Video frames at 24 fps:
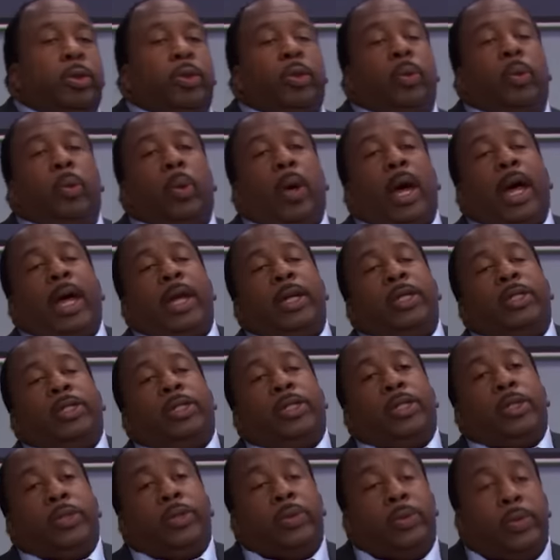
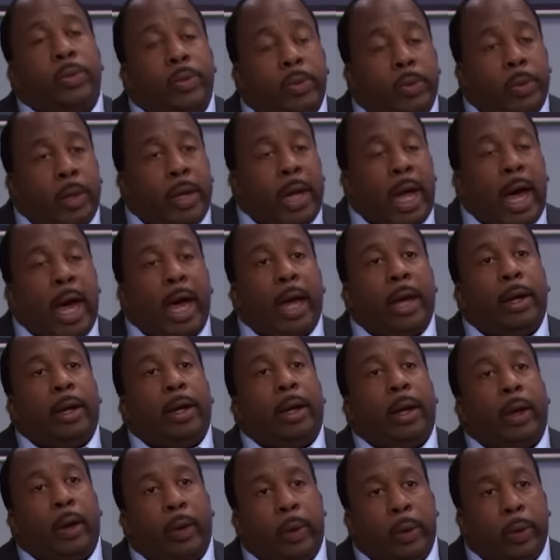Dwight, you do not
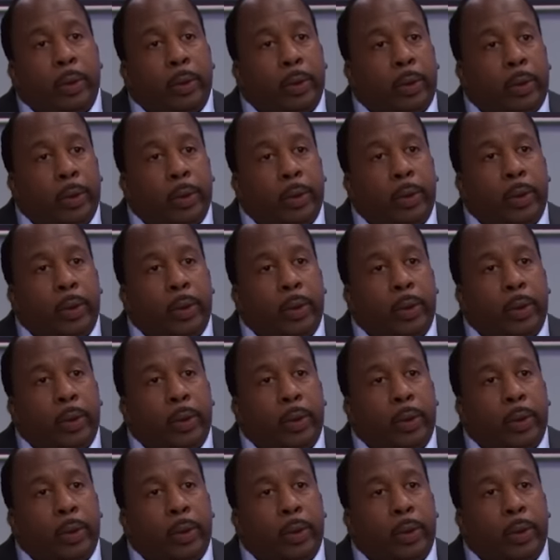learn,